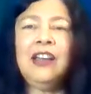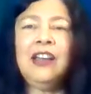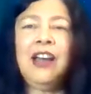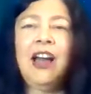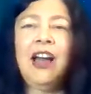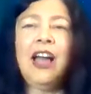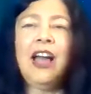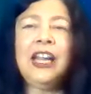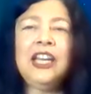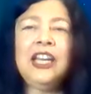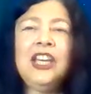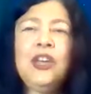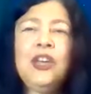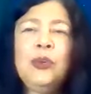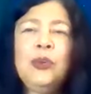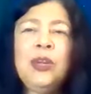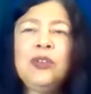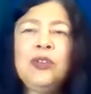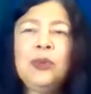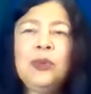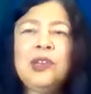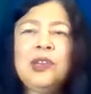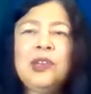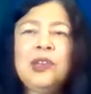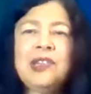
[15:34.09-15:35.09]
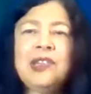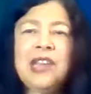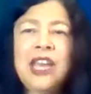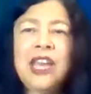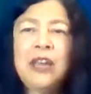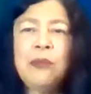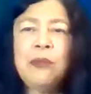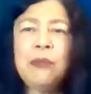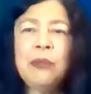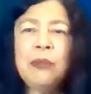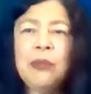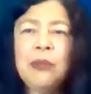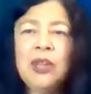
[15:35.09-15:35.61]
I knew it was
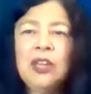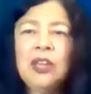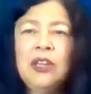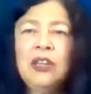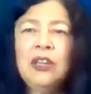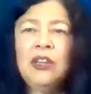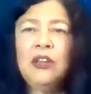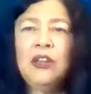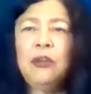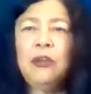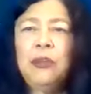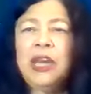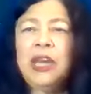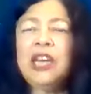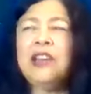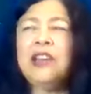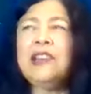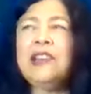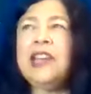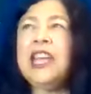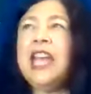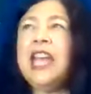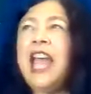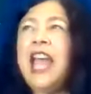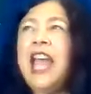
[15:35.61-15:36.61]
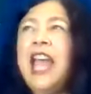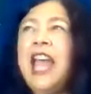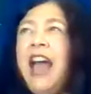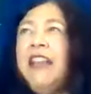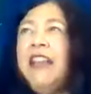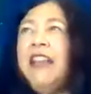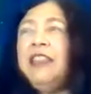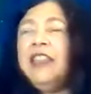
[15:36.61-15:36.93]
him because he had